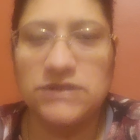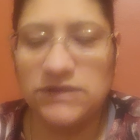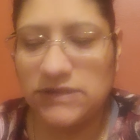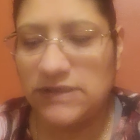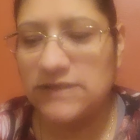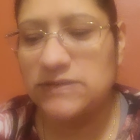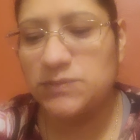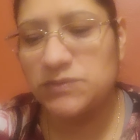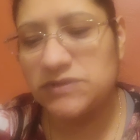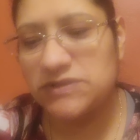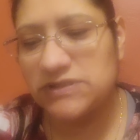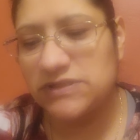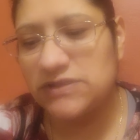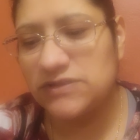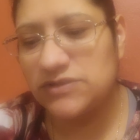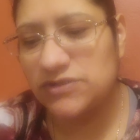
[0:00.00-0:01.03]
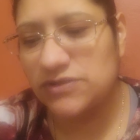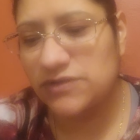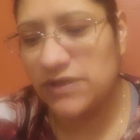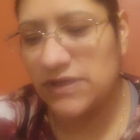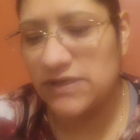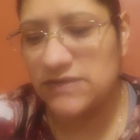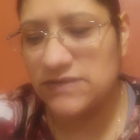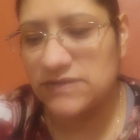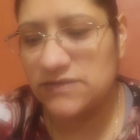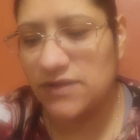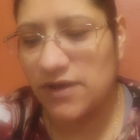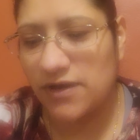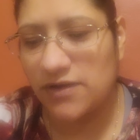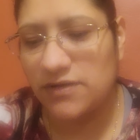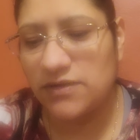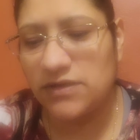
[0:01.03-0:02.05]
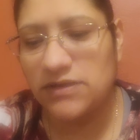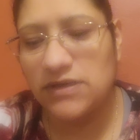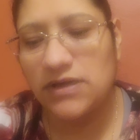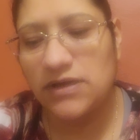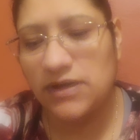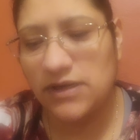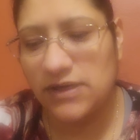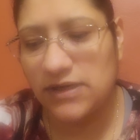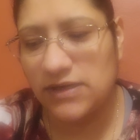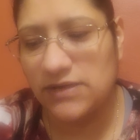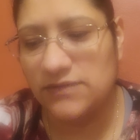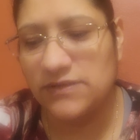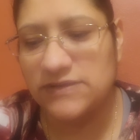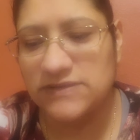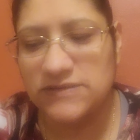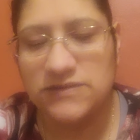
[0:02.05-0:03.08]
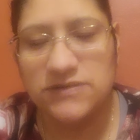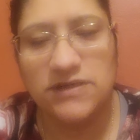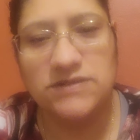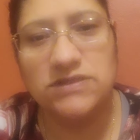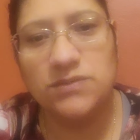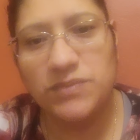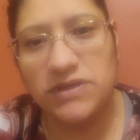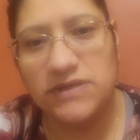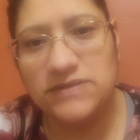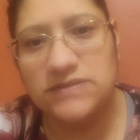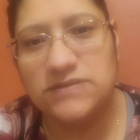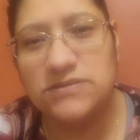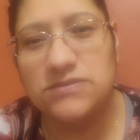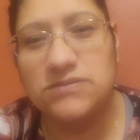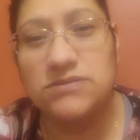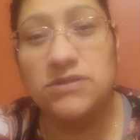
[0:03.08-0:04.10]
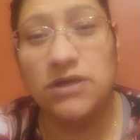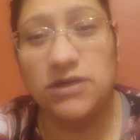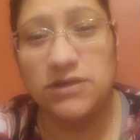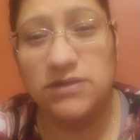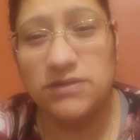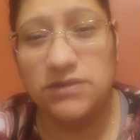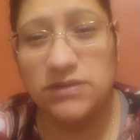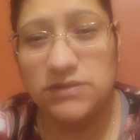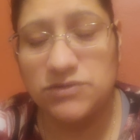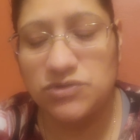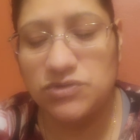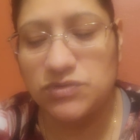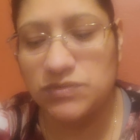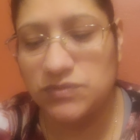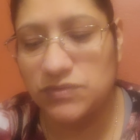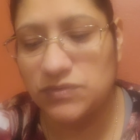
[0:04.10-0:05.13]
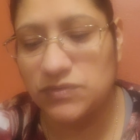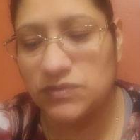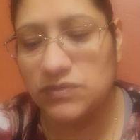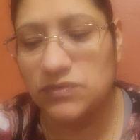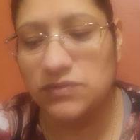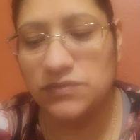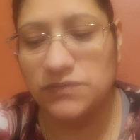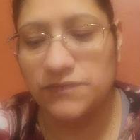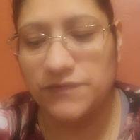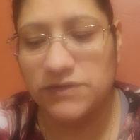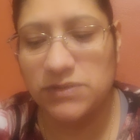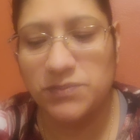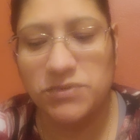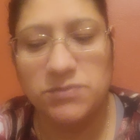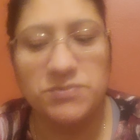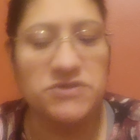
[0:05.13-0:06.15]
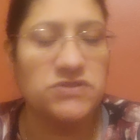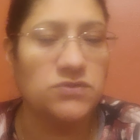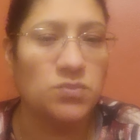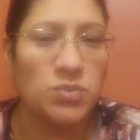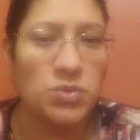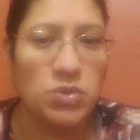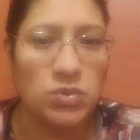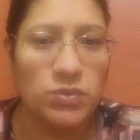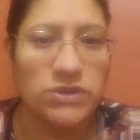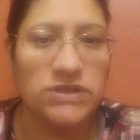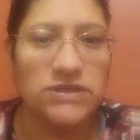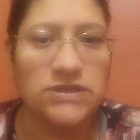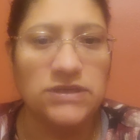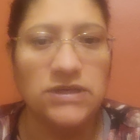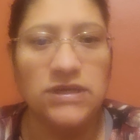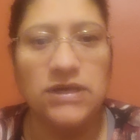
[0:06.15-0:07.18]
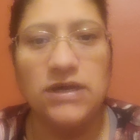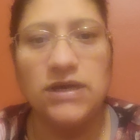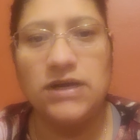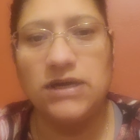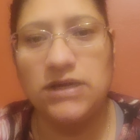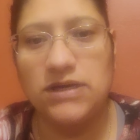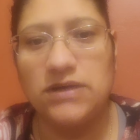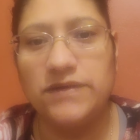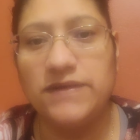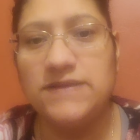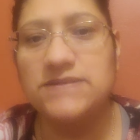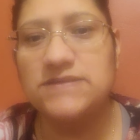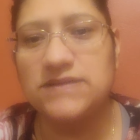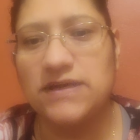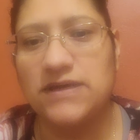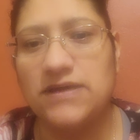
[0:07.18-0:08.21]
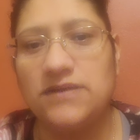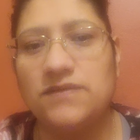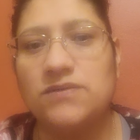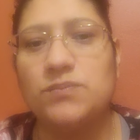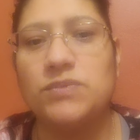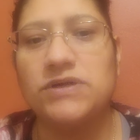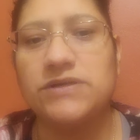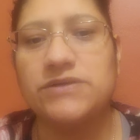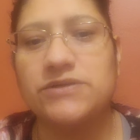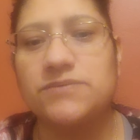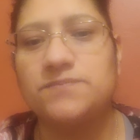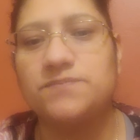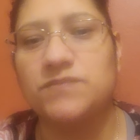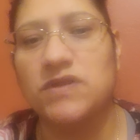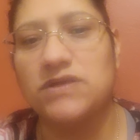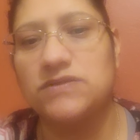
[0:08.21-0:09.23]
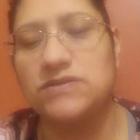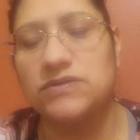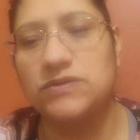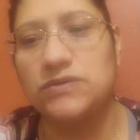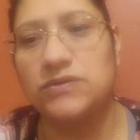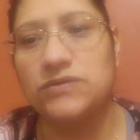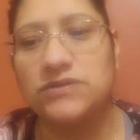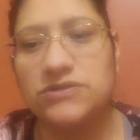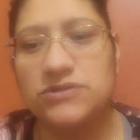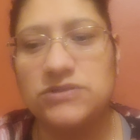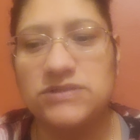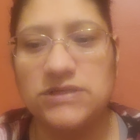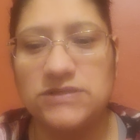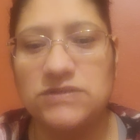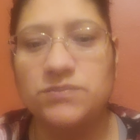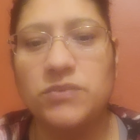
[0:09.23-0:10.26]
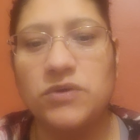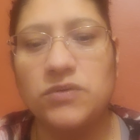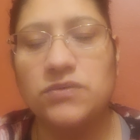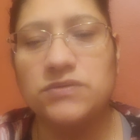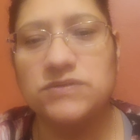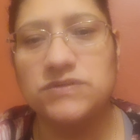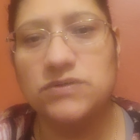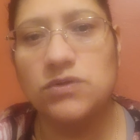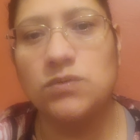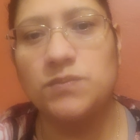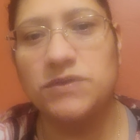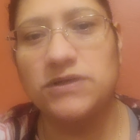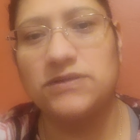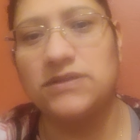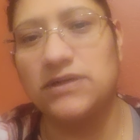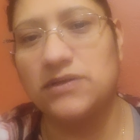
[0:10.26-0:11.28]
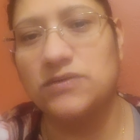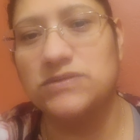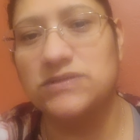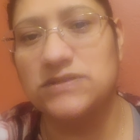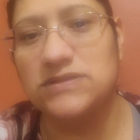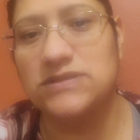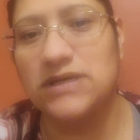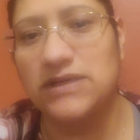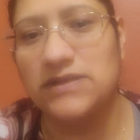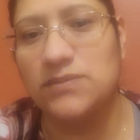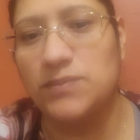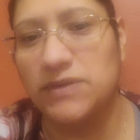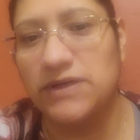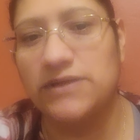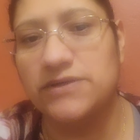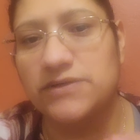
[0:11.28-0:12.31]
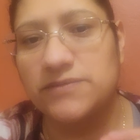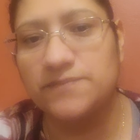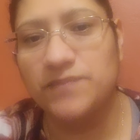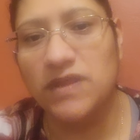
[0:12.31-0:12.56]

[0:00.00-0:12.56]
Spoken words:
This procedure is done. The cystoscopy is done for the purpose of viewing inside the bladder. So there's a small scope that goes inside the bladder